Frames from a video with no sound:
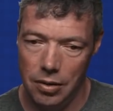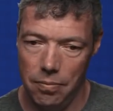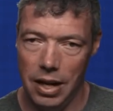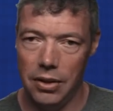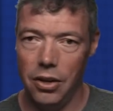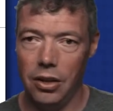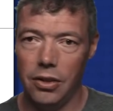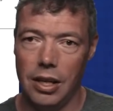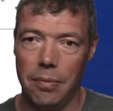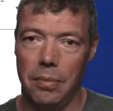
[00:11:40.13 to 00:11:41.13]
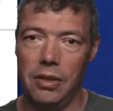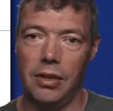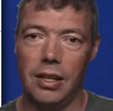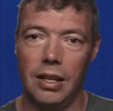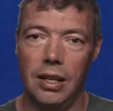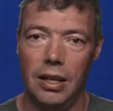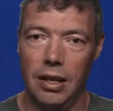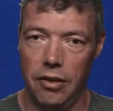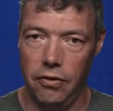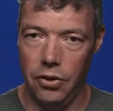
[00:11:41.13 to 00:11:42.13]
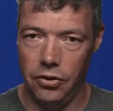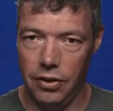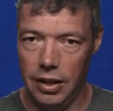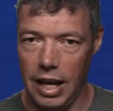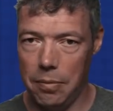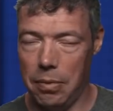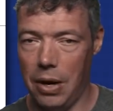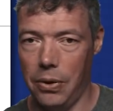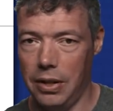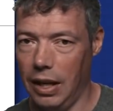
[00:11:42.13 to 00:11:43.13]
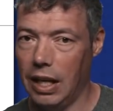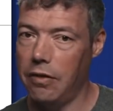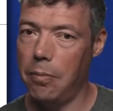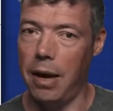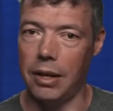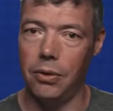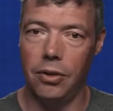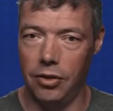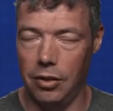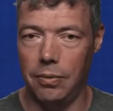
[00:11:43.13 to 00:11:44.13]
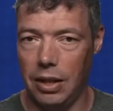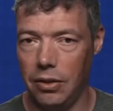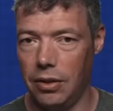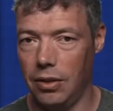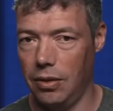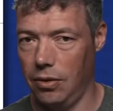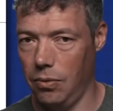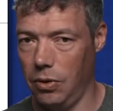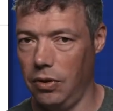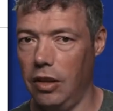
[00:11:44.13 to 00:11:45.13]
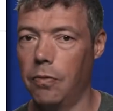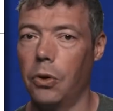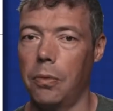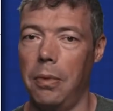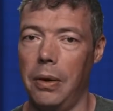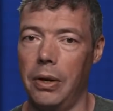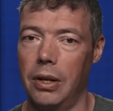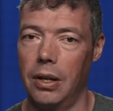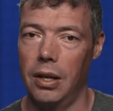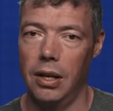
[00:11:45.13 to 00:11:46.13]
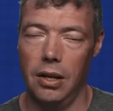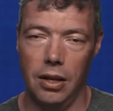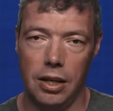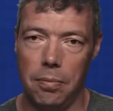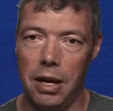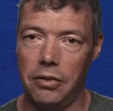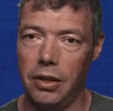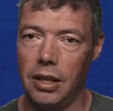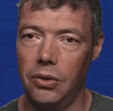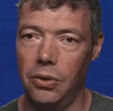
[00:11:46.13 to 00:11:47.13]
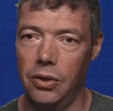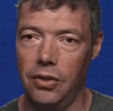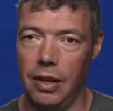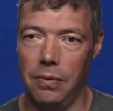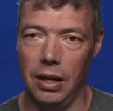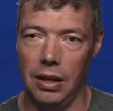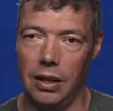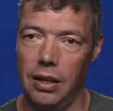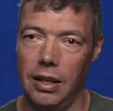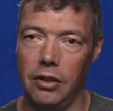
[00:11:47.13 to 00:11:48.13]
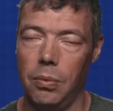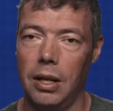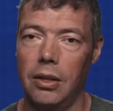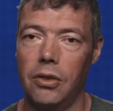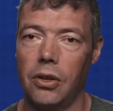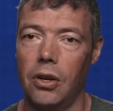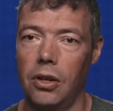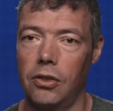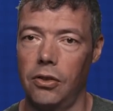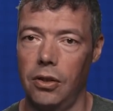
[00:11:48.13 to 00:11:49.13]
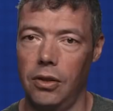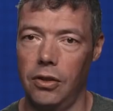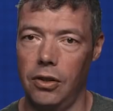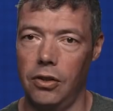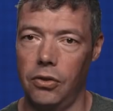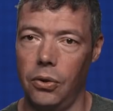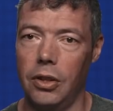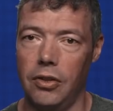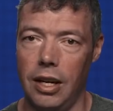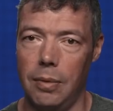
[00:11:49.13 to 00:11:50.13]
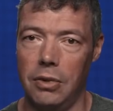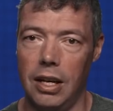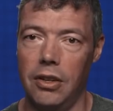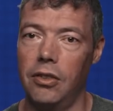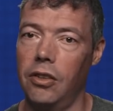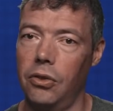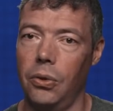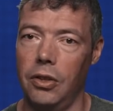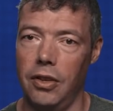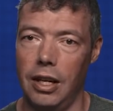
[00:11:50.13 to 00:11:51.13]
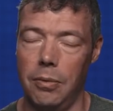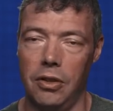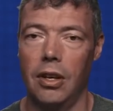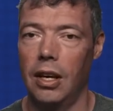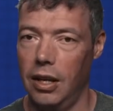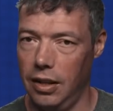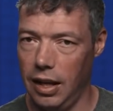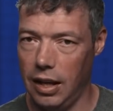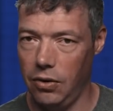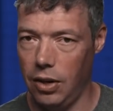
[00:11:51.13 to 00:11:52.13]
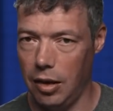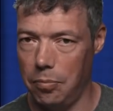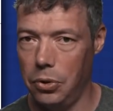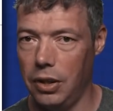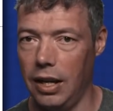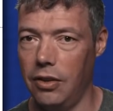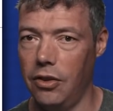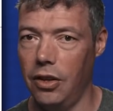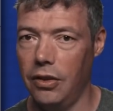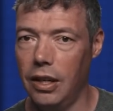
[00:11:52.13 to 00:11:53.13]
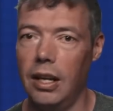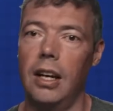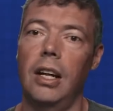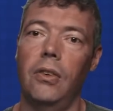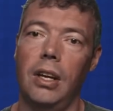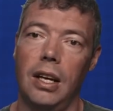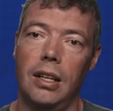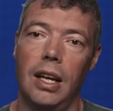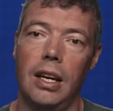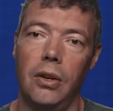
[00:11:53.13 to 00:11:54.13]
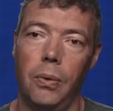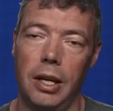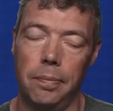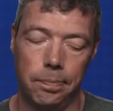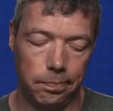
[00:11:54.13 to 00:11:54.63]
my inductor can basically first take power, then give it back to the system, then receive more power. A capacitor can do the same thing. That's why these are called storage element, energy storage element. You can put energy on there and then you can take it away.